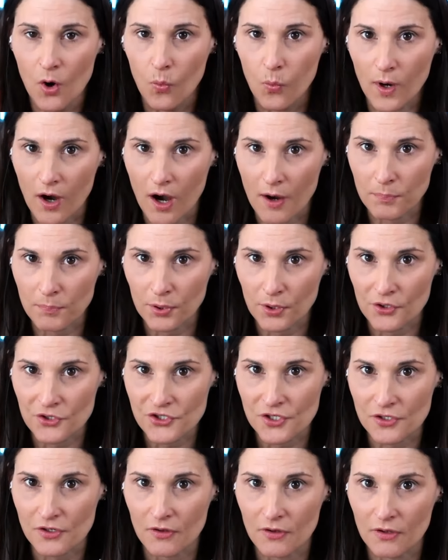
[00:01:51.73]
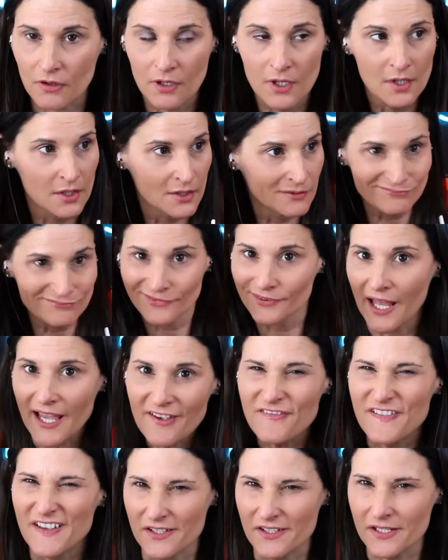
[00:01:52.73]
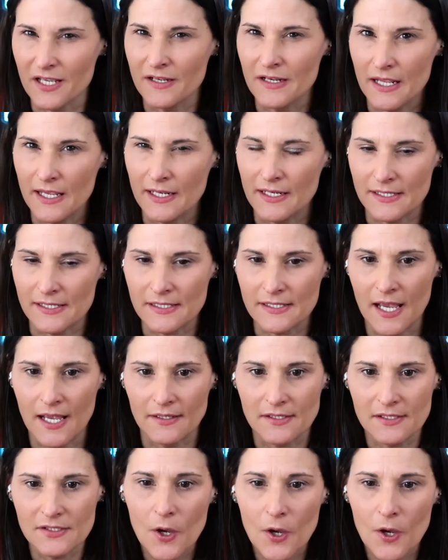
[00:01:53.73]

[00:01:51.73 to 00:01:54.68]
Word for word: where our personal life is in, in a sense.